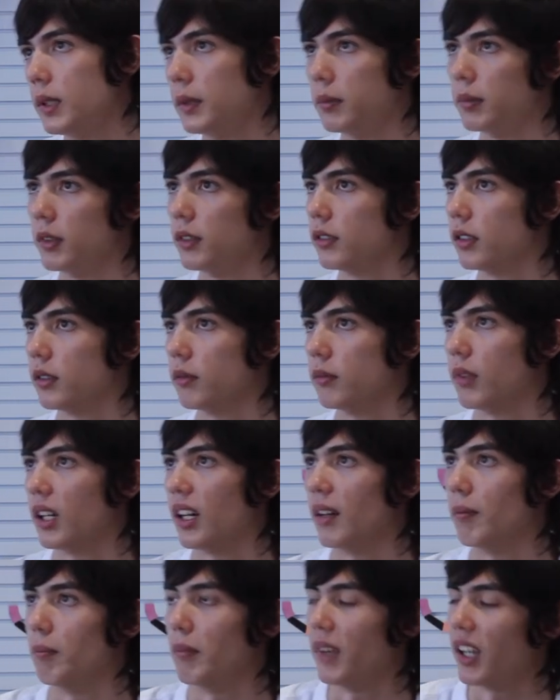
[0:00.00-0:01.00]
people from
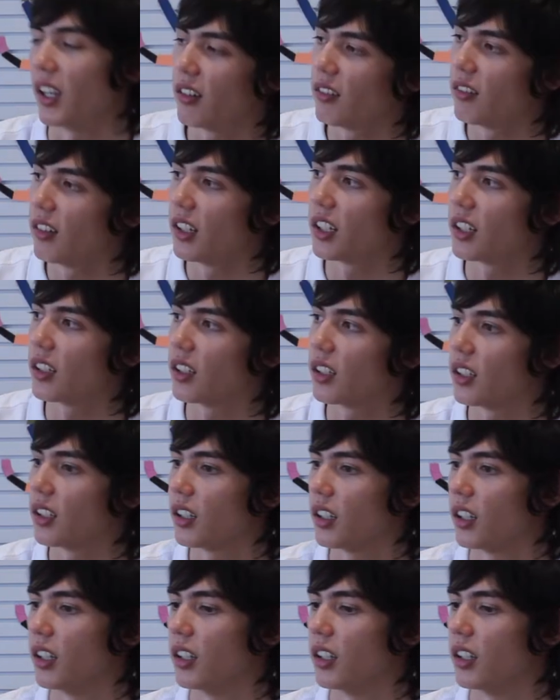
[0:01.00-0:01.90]
America,